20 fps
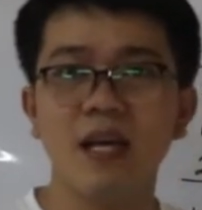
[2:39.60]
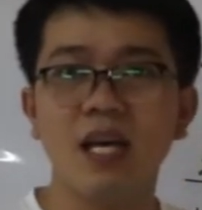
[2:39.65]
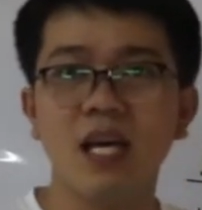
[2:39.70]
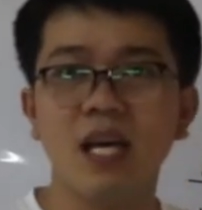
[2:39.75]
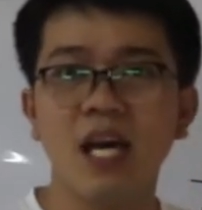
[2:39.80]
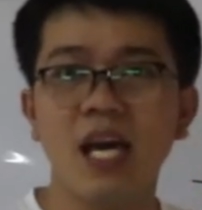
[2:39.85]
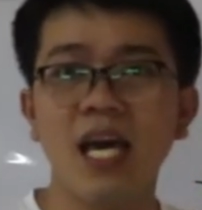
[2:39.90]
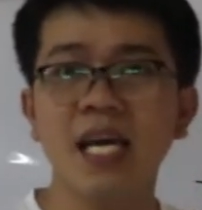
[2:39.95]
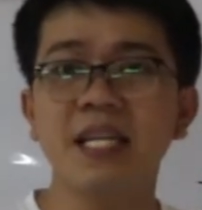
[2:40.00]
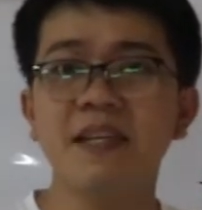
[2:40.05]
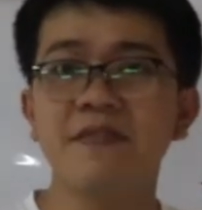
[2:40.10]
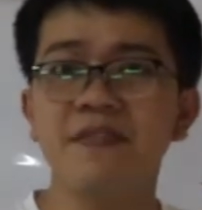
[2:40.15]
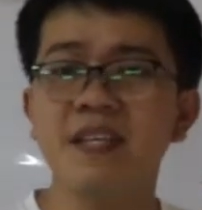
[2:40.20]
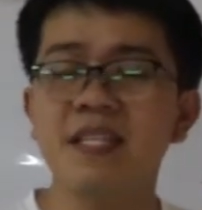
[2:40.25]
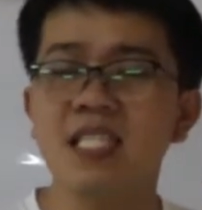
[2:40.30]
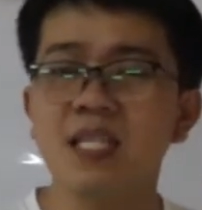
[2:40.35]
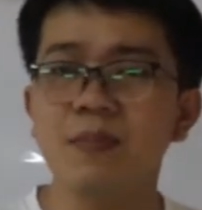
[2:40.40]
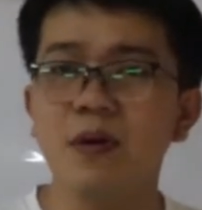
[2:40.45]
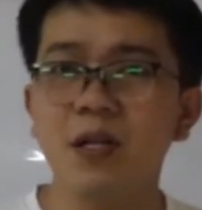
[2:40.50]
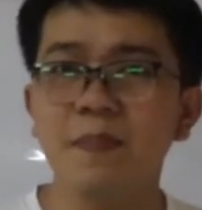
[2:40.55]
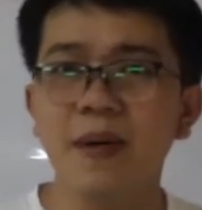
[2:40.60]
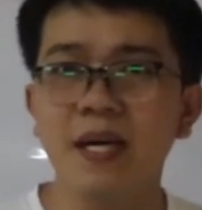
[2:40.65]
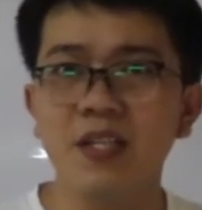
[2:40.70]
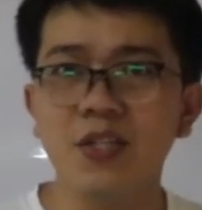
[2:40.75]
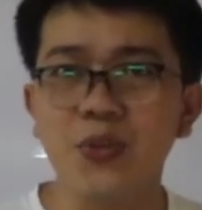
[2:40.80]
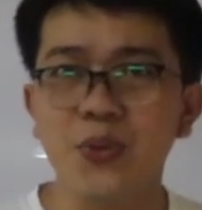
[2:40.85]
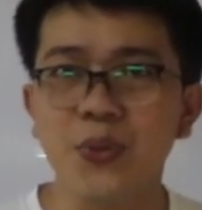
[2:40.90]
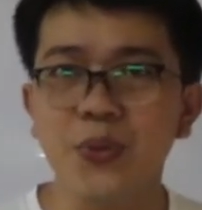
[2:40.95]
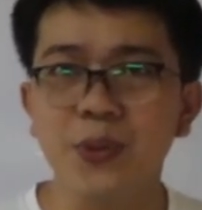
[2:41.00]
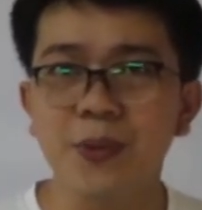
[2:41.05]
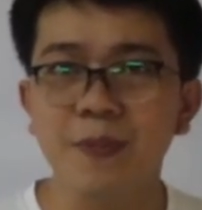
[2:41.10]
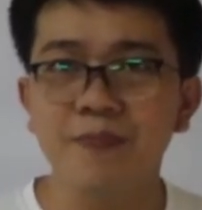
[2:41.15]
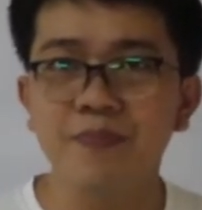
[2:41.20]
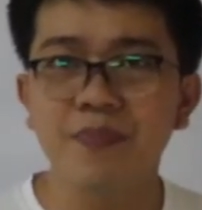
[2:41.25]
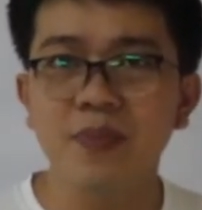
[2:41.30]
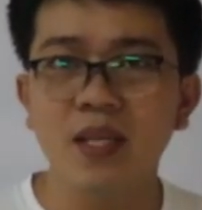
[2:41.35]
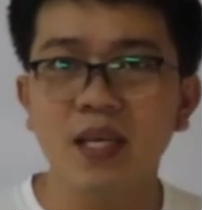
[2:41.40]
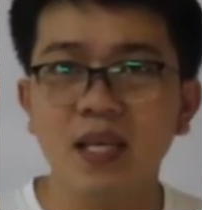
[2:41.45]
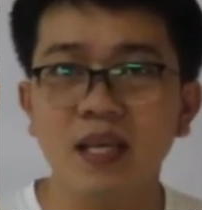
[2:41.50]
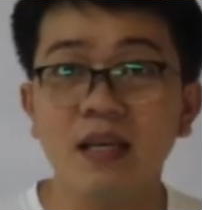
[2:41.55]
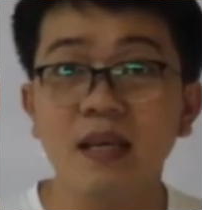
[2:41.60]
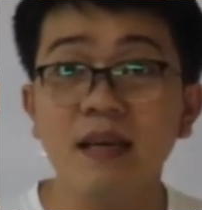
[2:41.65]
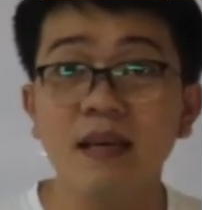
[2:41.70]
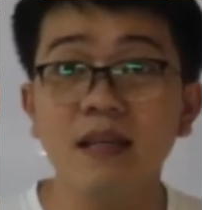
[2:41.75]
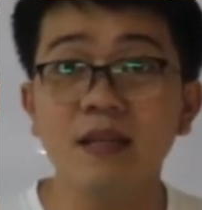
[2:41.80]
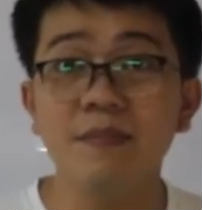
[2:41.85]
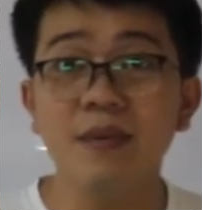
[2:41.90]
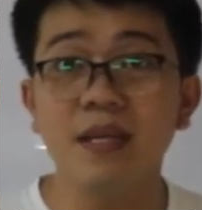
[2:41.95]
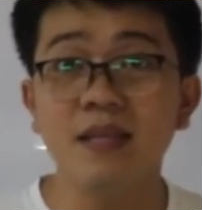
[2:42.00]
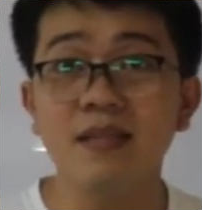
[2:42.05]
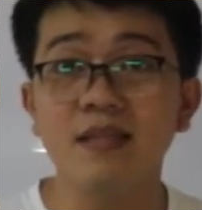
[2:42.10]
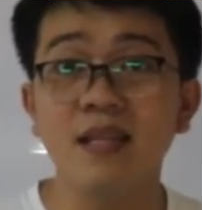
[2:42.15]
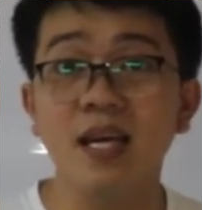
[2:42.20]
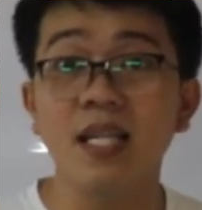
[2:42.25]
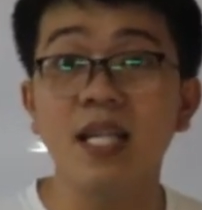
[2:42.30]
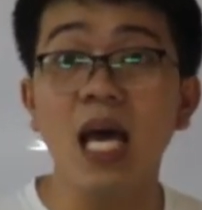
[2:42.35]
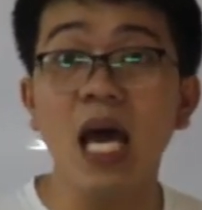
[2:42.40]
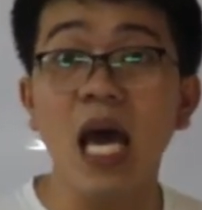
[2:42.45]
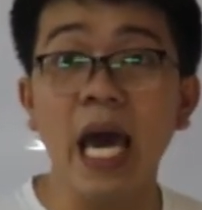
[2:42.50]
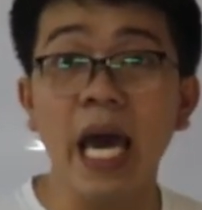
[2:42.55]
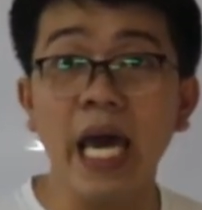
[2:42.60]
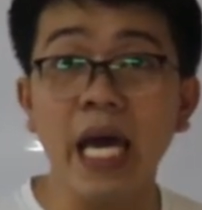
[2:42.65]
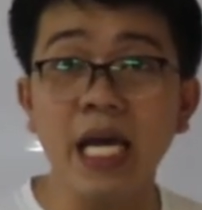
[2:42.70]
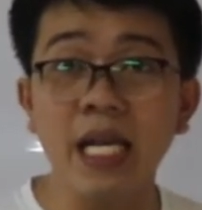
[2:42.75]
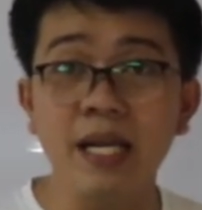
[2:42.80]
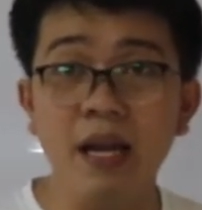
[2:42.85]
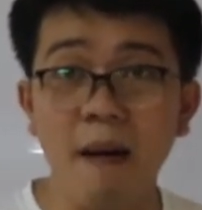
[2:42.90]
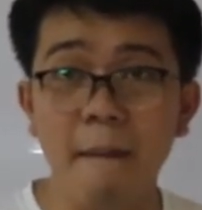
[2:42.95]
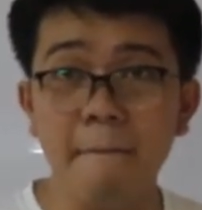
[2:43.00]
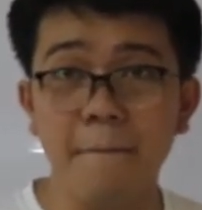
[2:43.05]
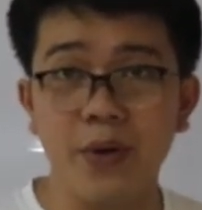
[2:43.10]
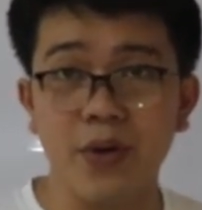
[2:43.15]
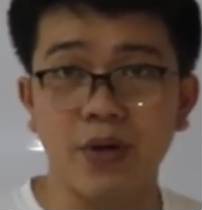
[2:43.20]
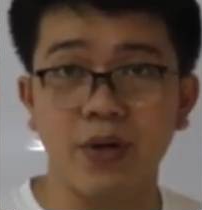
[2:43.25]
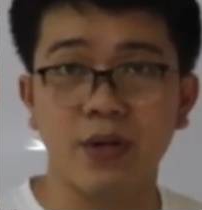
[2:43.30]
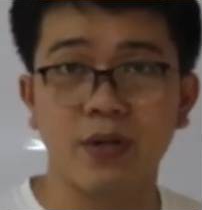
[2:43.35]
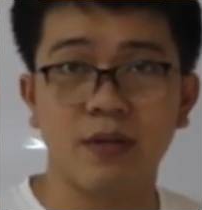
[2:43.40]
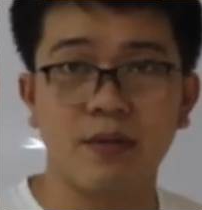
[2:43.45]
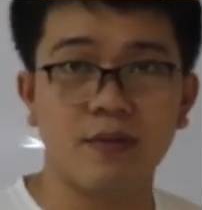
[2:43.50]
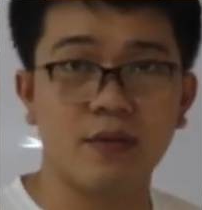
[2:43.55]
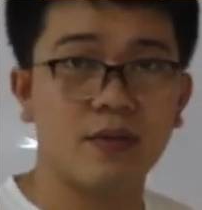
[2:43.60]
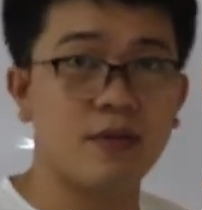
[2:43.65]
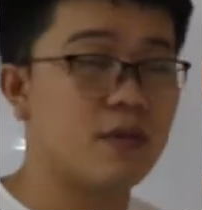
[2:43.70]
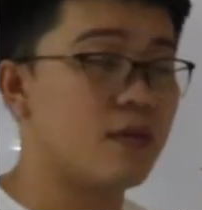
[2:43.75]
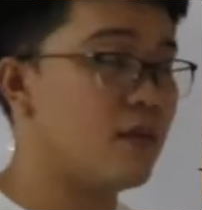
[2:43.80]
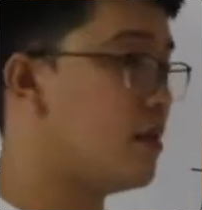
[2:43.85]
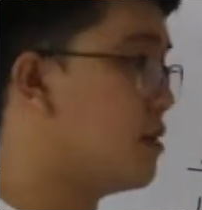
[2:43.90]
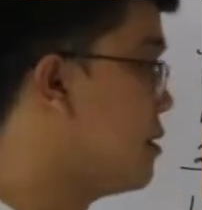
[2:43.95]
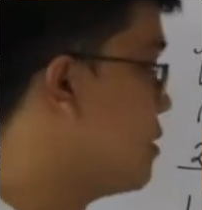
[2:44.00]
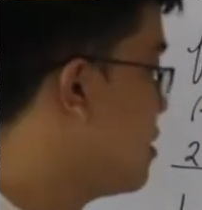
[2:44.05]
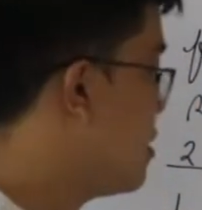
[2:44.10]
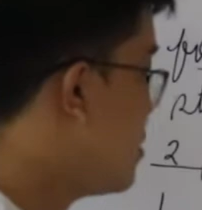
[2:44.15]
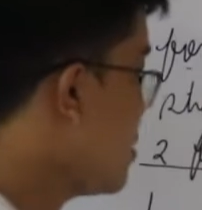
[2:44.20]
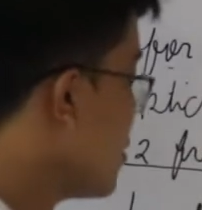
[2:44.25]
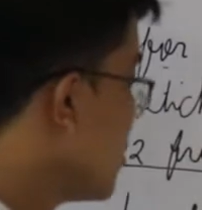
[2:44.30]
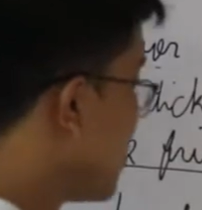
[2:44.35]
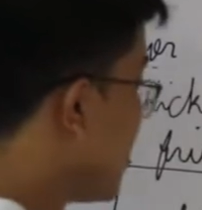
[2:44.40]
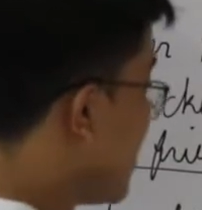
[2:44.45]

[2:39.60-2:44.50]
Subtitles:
a divisible by 2, it means that a number should